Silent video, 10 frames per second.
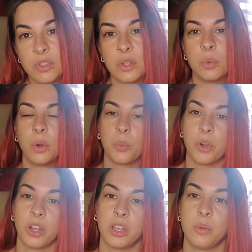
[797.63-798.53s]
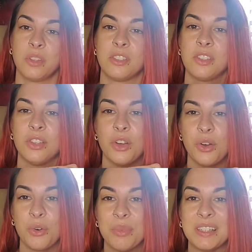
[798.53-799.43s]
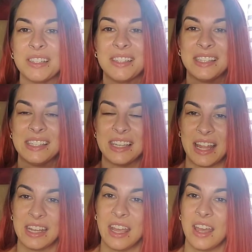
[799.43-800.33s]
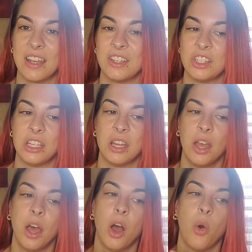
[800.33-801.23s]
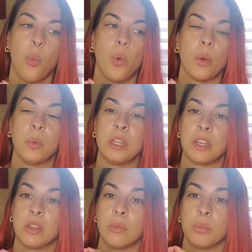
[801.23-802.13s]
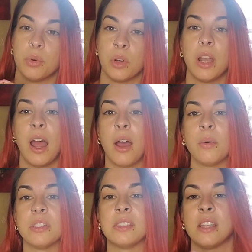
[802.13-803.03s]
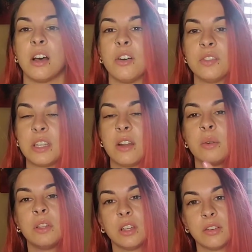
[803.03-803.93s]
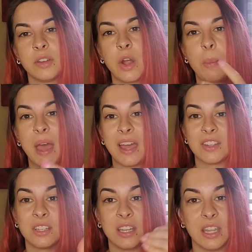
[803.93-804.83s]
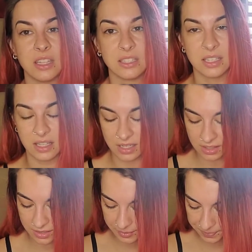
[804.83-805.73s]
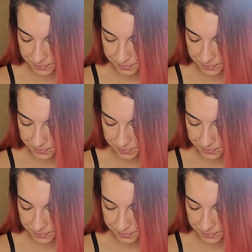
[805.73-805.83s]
So we're working with slow but steady energy, where we can put ourselves and our love and our passion into this.